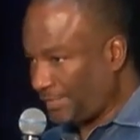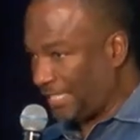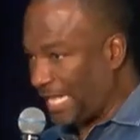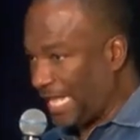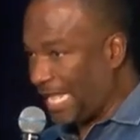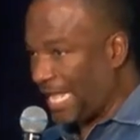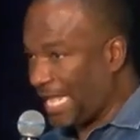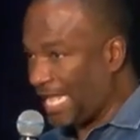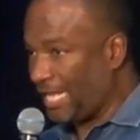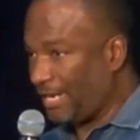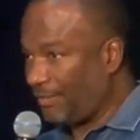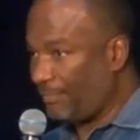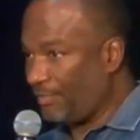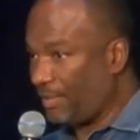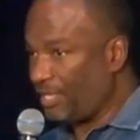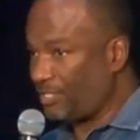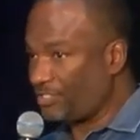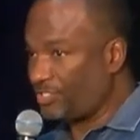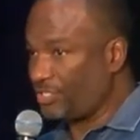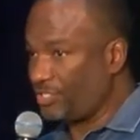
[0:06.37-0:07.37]
I had a
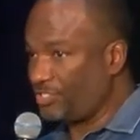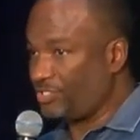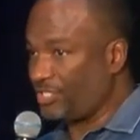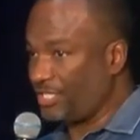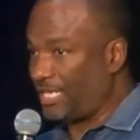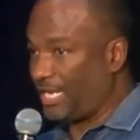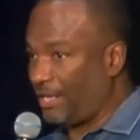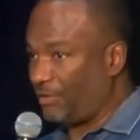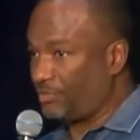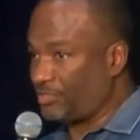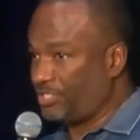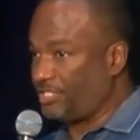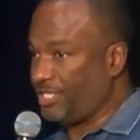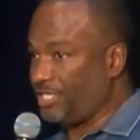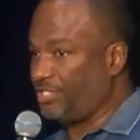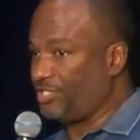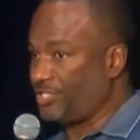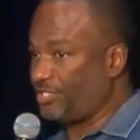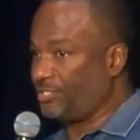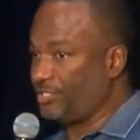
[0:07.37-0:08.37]
message that I was
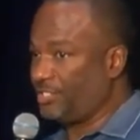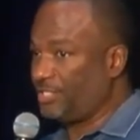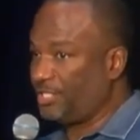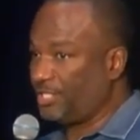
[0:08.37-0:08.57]
teaching.